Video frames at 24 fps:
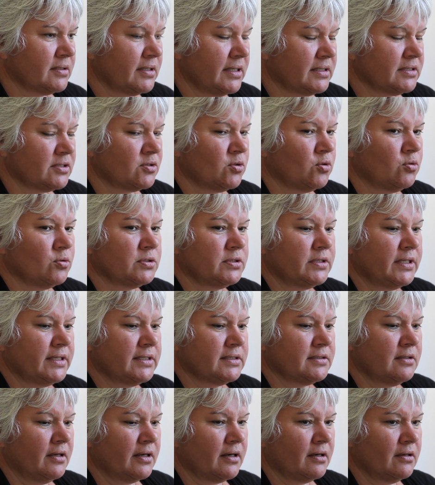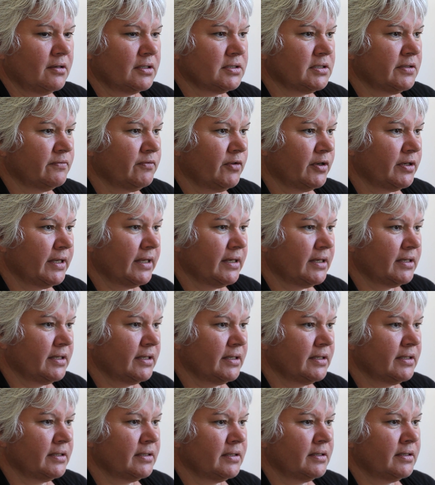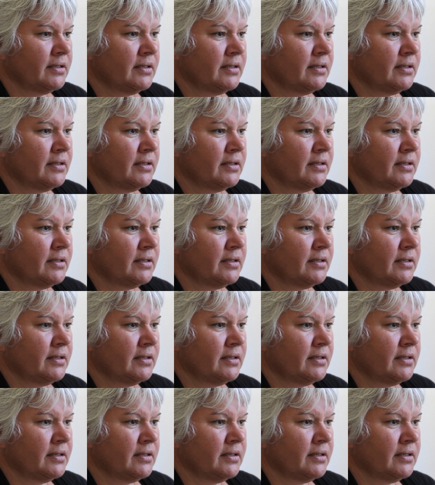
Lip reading: It's caused things like loss of identity,